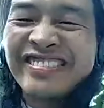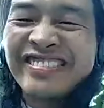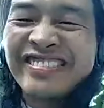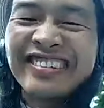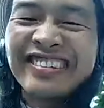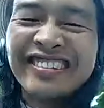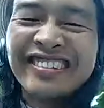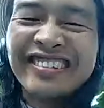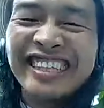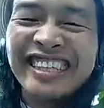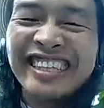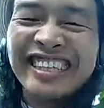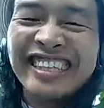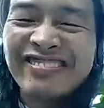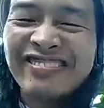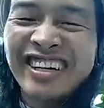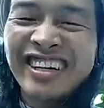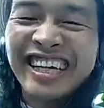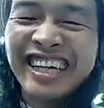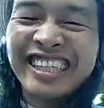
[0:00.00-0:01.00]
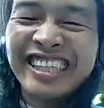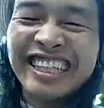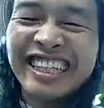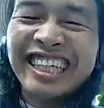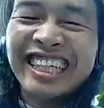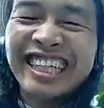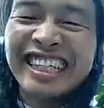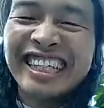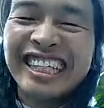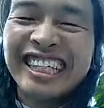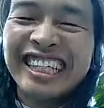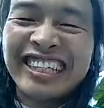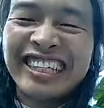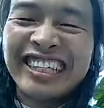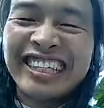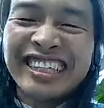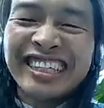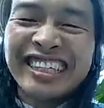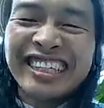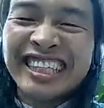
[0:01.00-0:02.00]
with BART and other
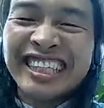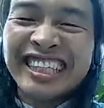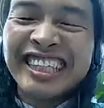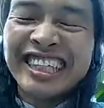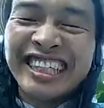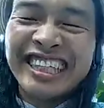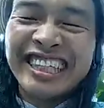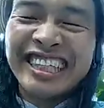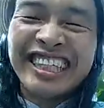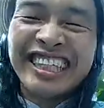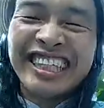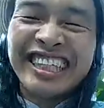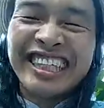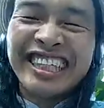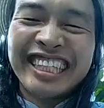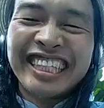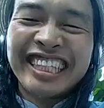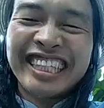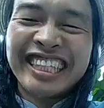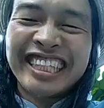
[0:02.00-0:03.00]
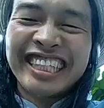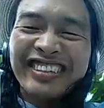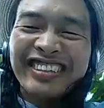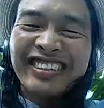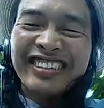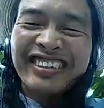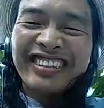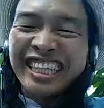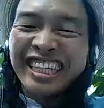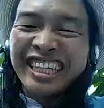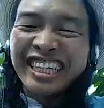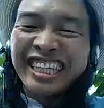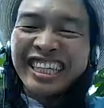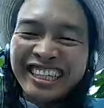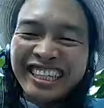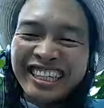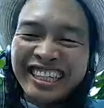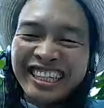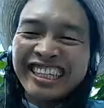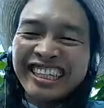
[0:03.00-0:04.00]
transit agencies that people are connecting to,